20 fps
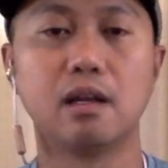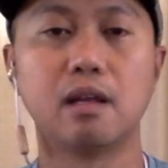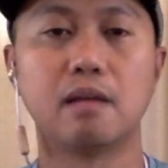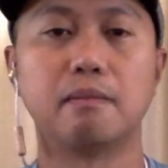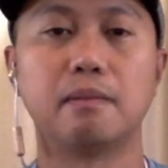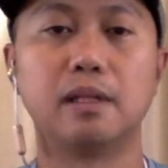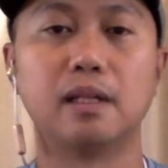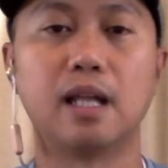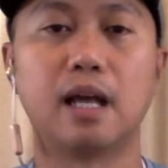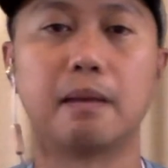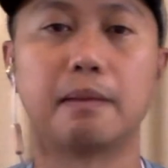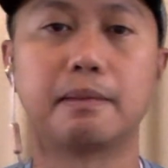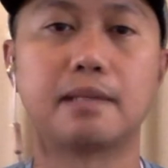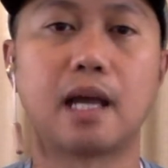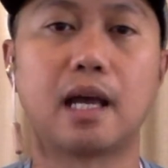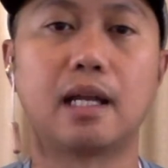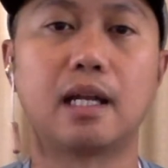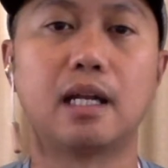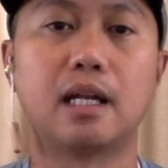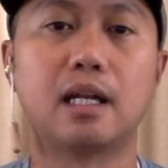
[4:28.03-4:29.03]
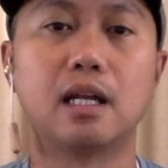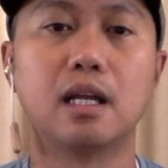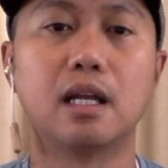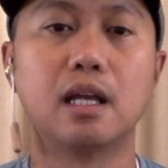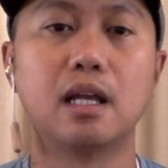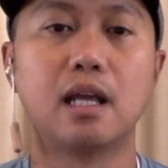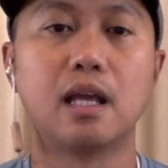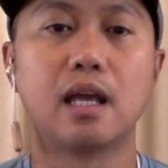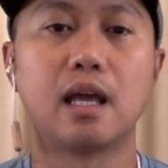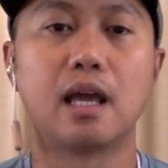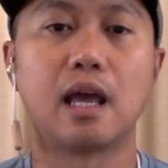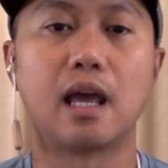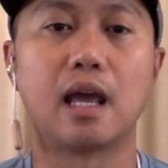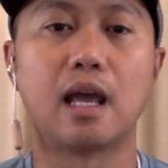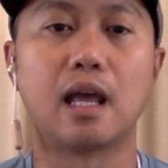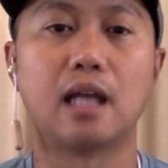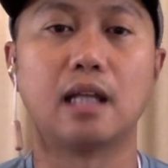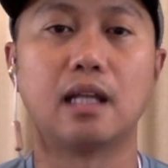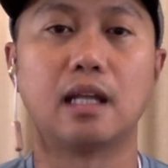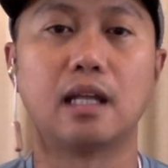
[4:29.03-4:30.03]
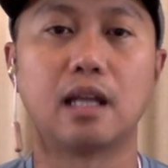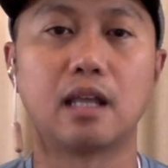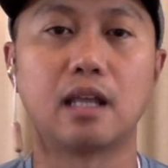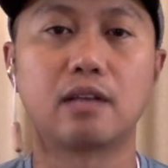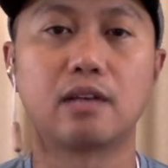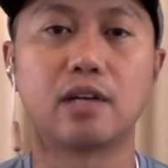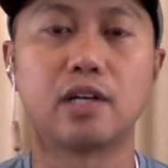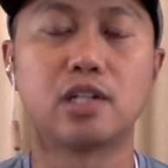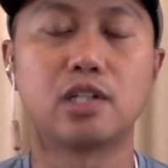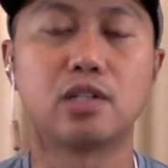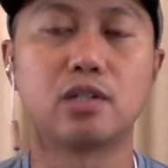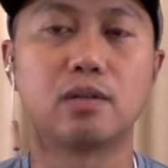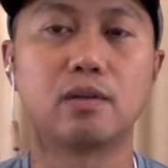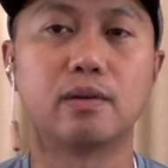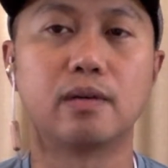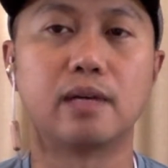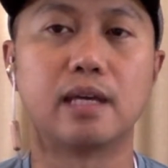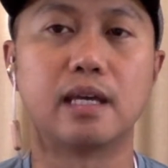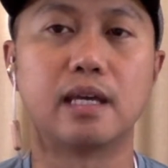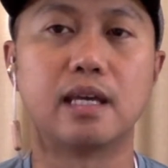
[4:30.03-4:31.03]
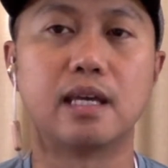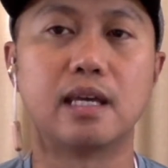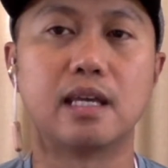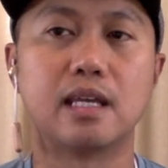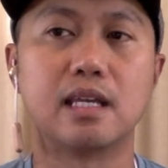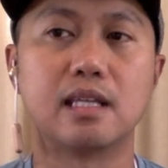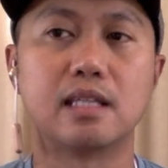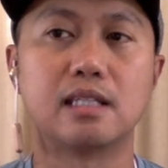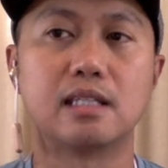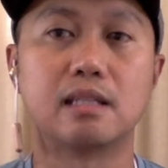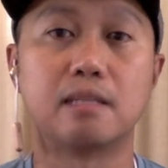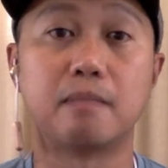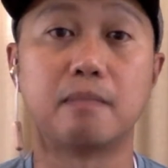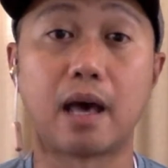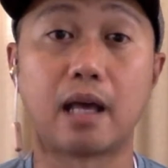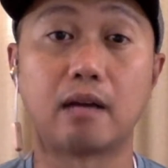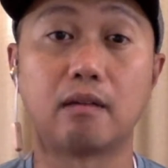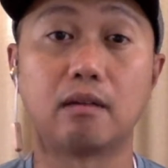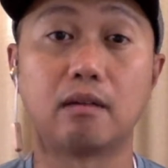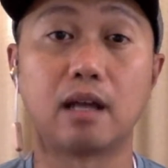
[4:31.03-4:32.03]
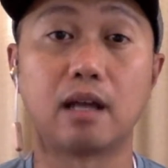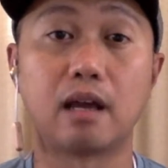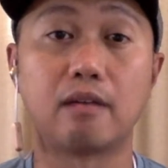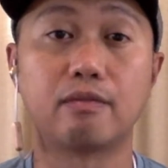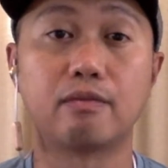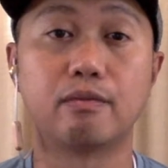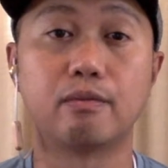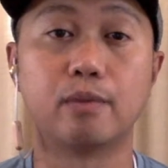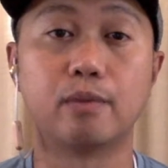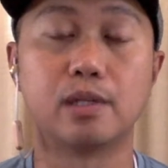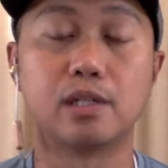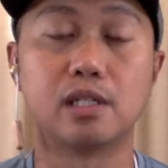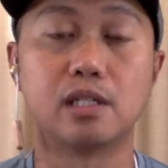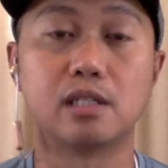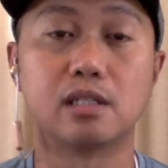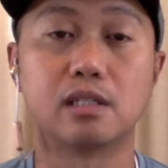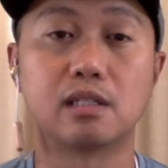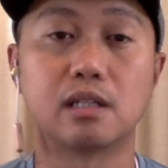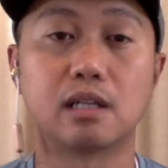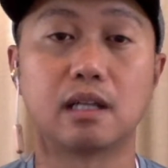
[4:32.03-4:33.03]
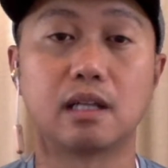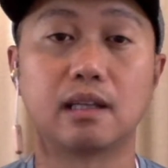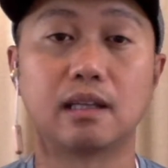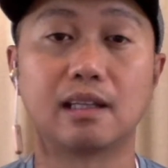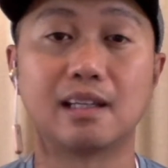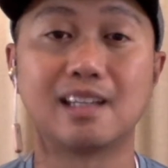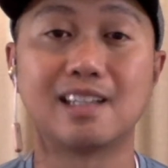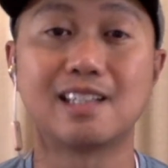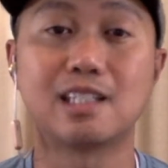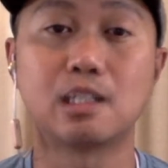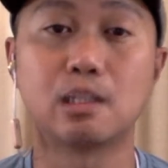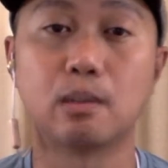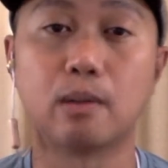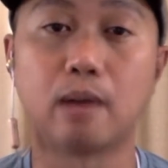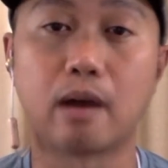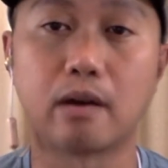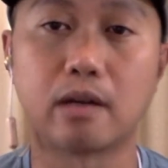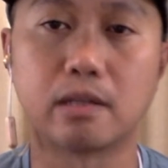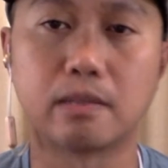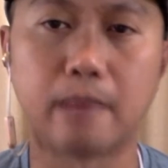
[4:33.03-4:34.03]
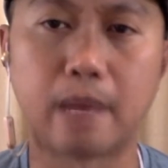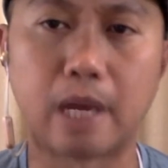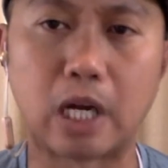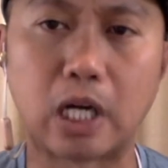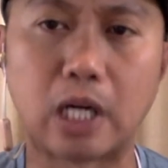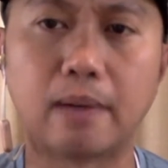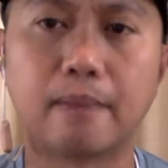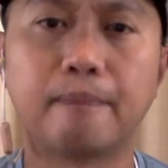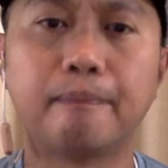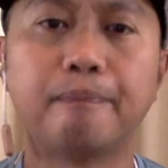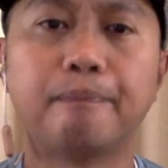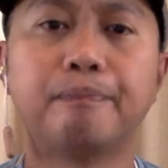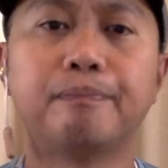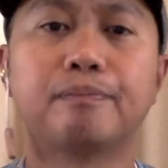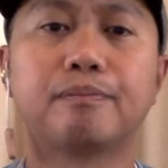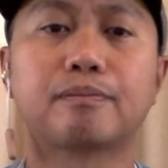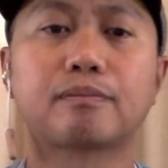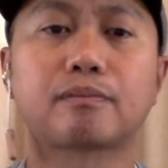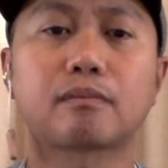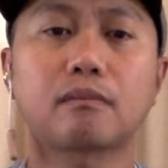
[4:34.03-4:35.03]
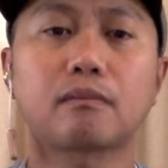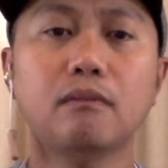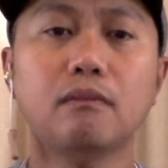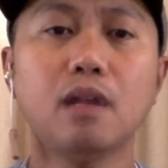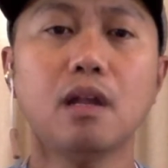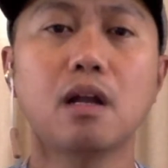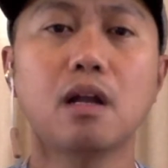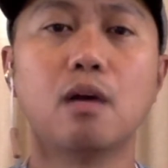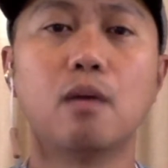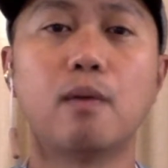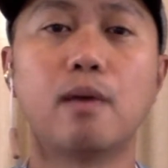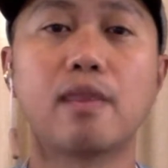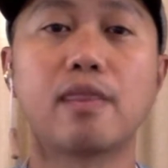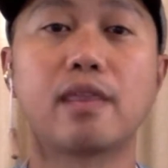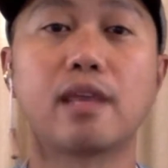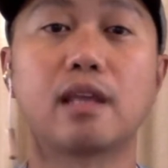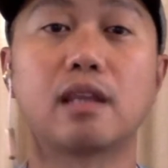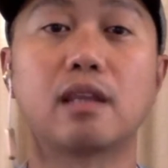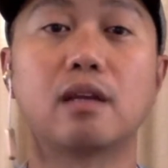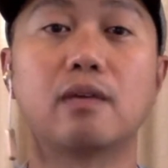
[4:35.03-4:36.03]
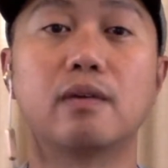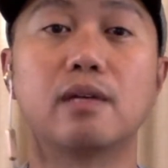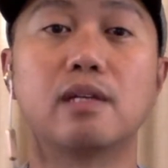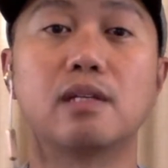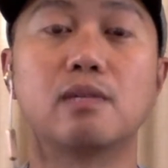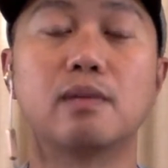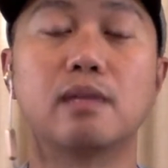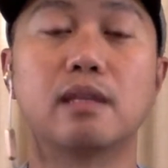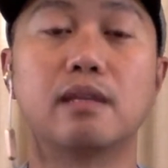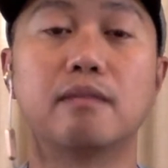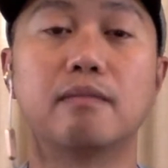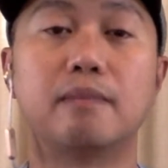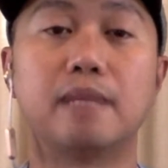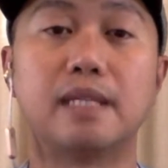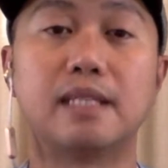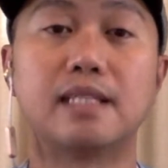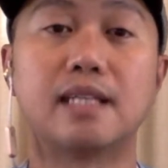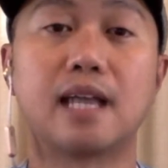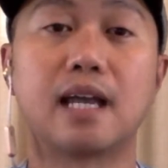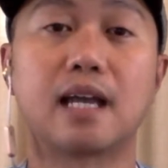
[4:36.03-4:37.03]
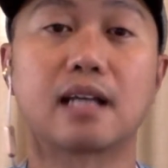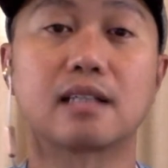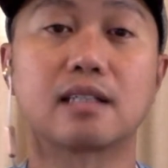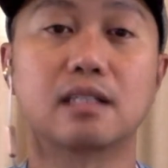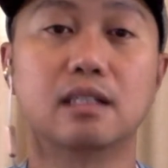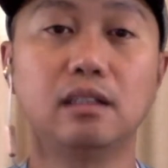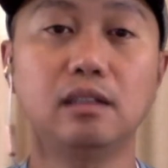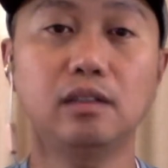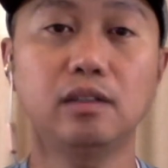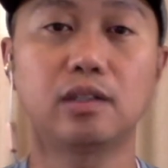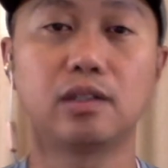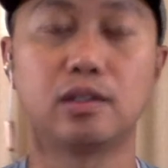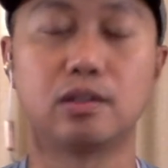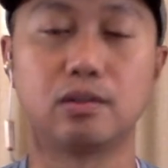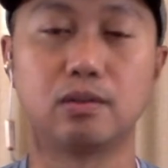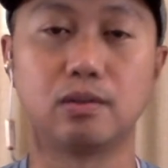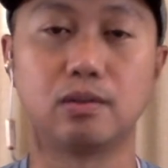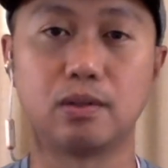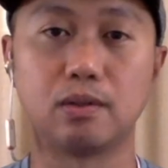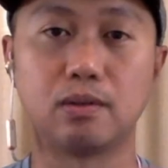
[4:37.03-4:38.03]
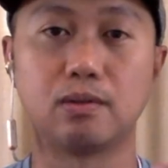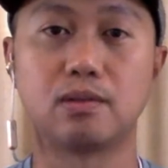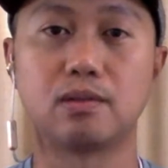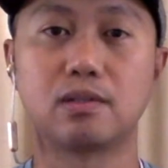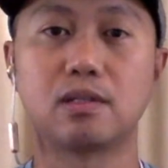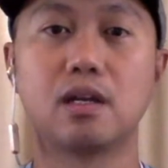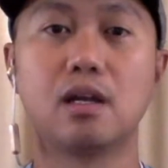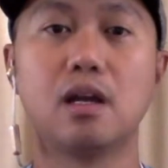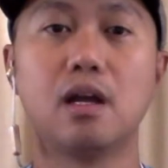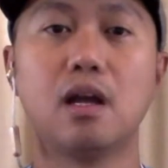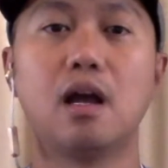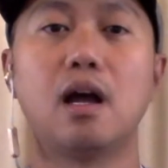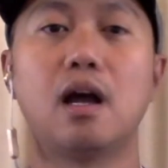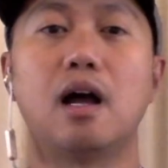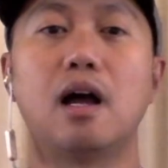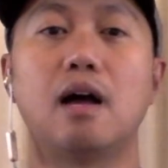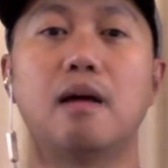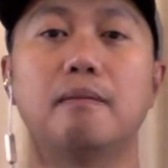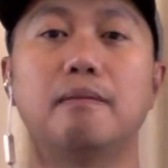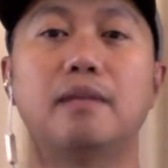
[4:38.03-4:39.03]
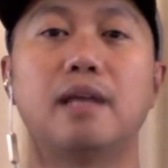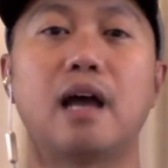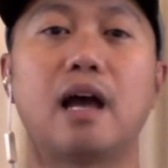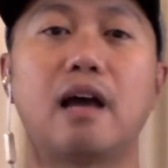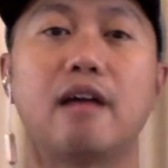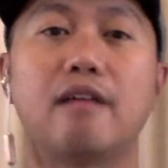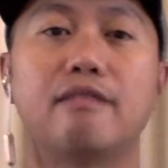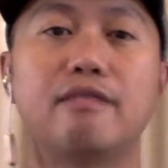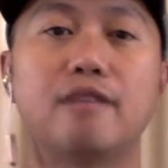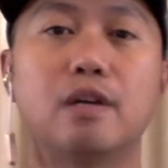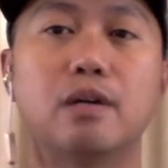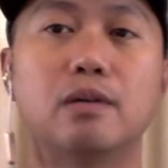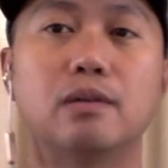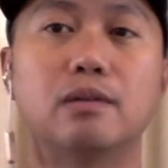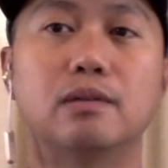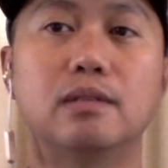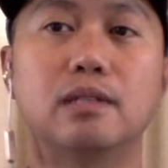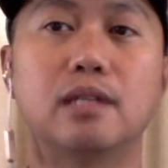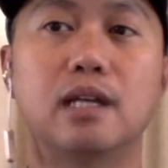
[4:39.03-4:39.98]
be lopsided. And another issue is the battery life, which is at least 2 hours better. One thing though is with the Beats X, you do use the iPhone